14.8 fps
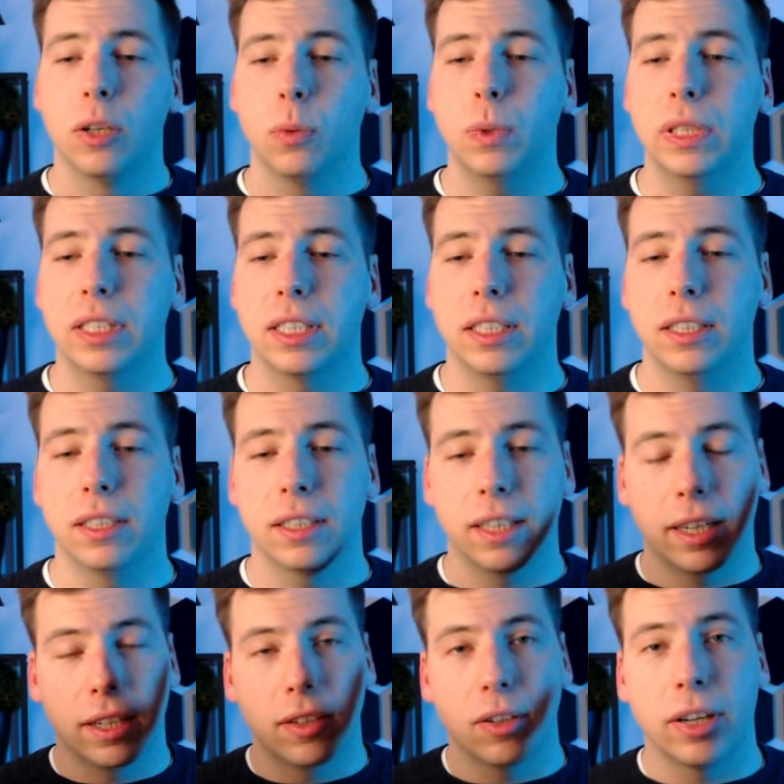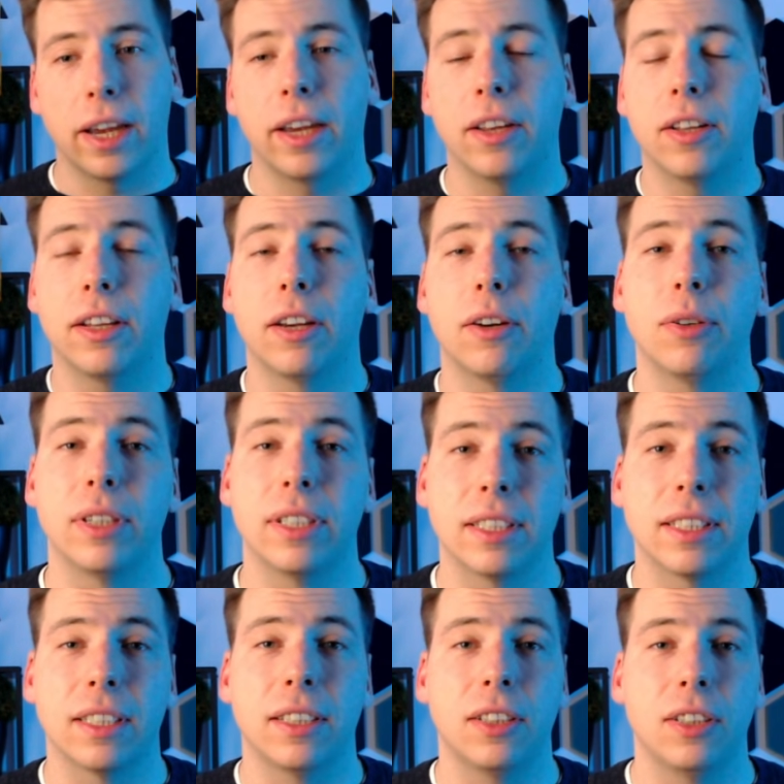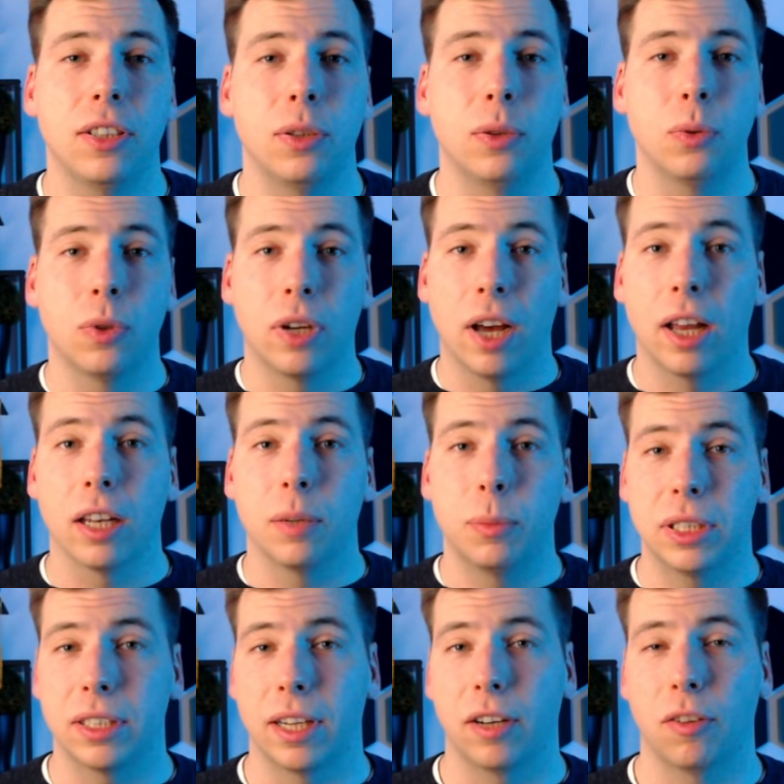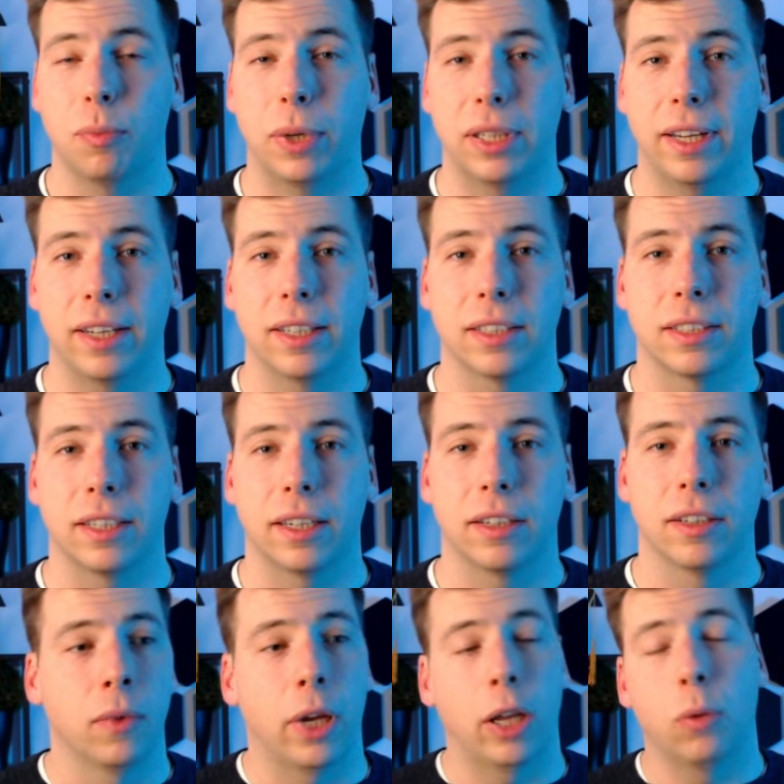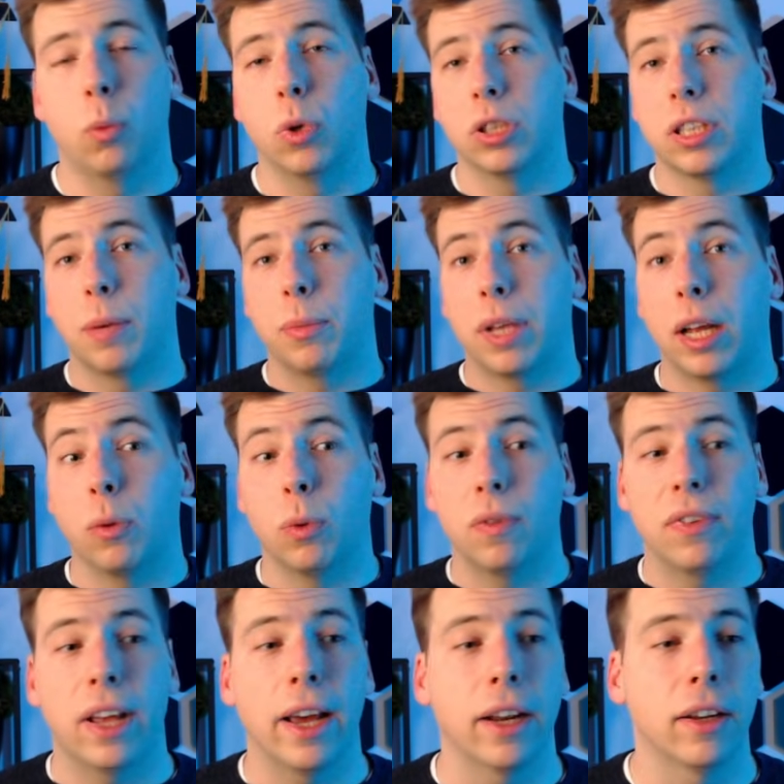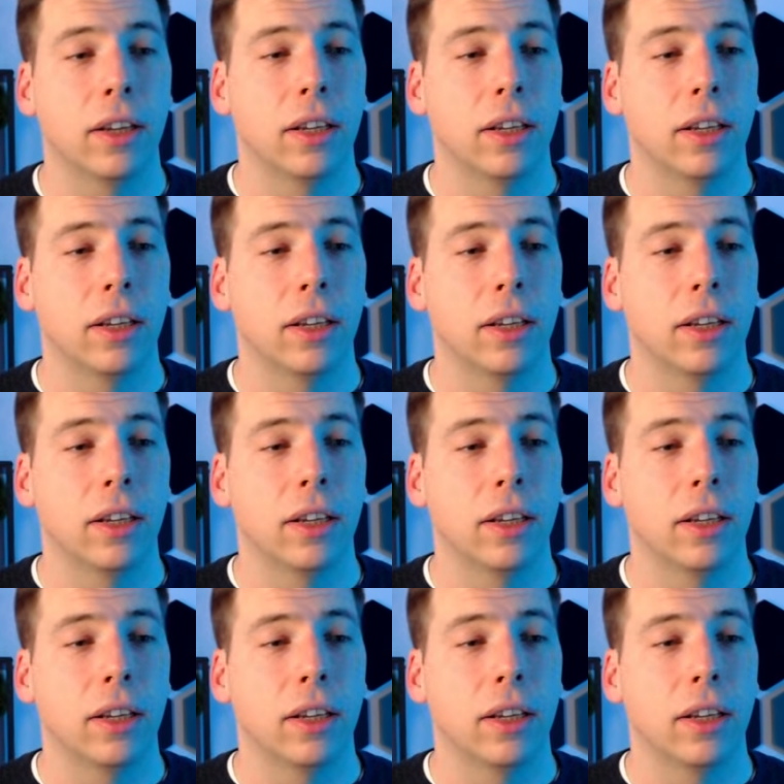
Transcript: we see that, okay, there is a new column inside of my data set. And once I'm done with that,